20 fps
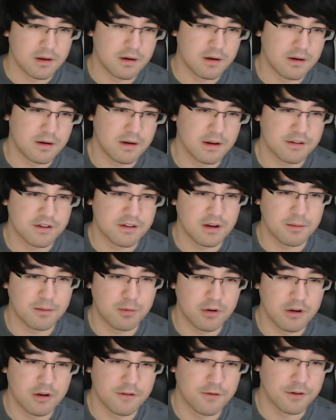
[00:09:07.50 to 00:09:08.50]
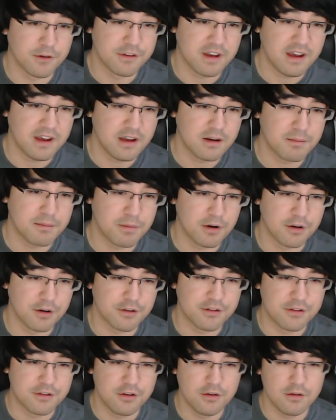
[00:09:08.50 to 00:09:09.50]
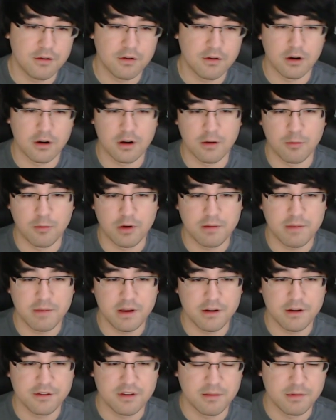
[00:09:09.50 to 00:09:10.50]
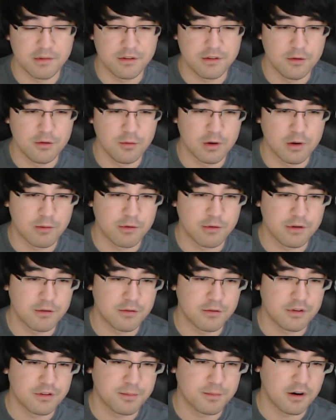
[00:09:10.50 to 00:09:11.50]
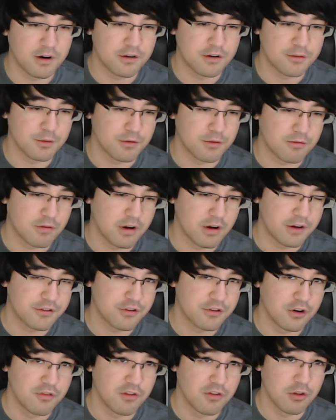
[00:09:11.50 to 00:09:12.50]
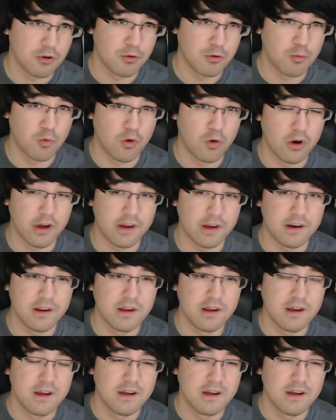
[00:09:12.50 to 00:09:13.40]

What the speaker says: Next up, we have Voltaic Burst. 1 mana, summon 2 1/1 sparks with Rush, Overload 1.